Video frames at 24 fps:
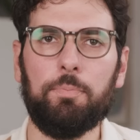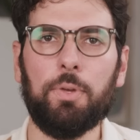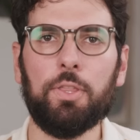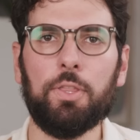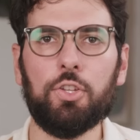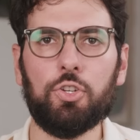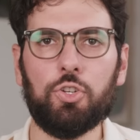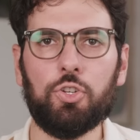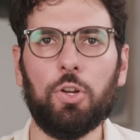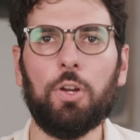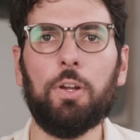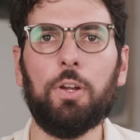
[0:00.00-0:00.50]
But
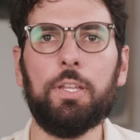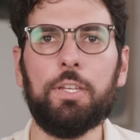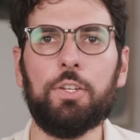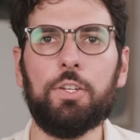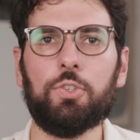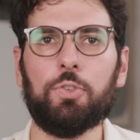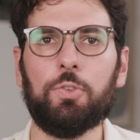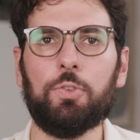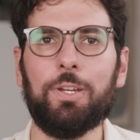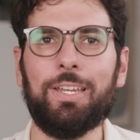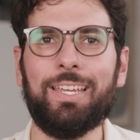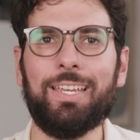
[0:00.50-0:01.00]
the sugar
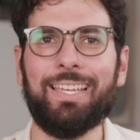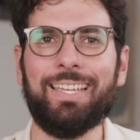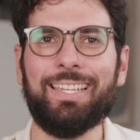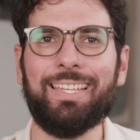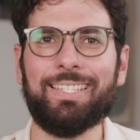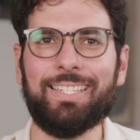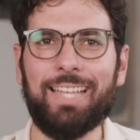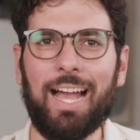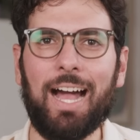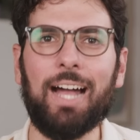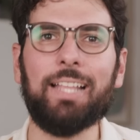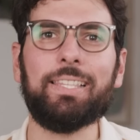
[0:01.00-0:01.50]
industry
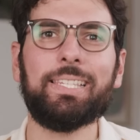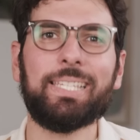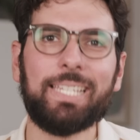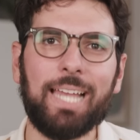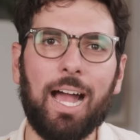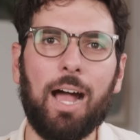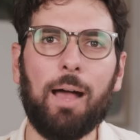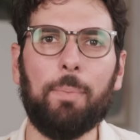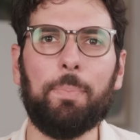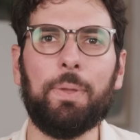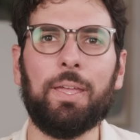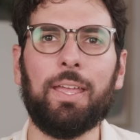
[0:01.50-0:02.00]
is not
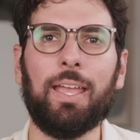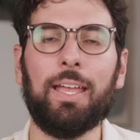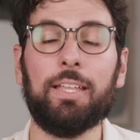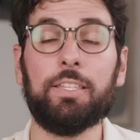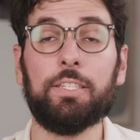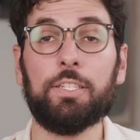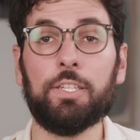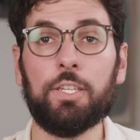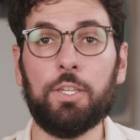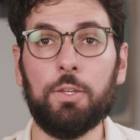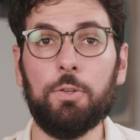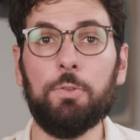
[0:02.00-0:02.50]
stopping at
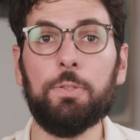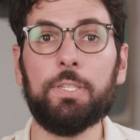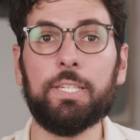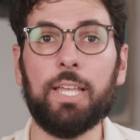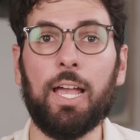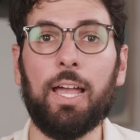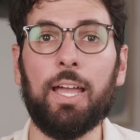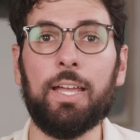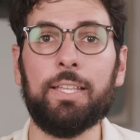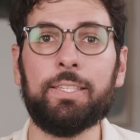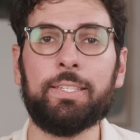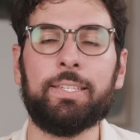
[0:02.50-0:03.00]
skewed
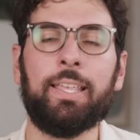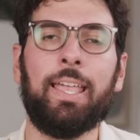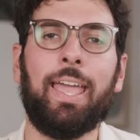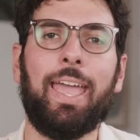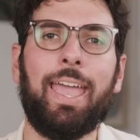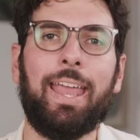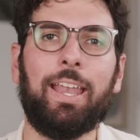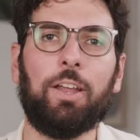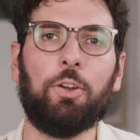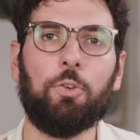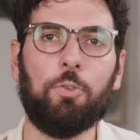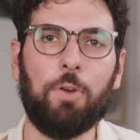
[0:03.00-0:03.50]
science
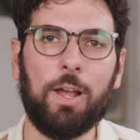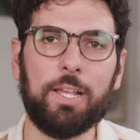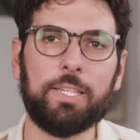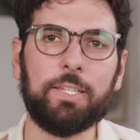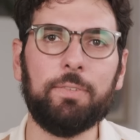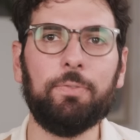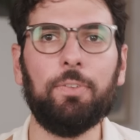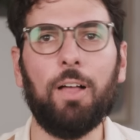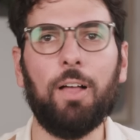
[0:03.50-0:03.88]
and aggressive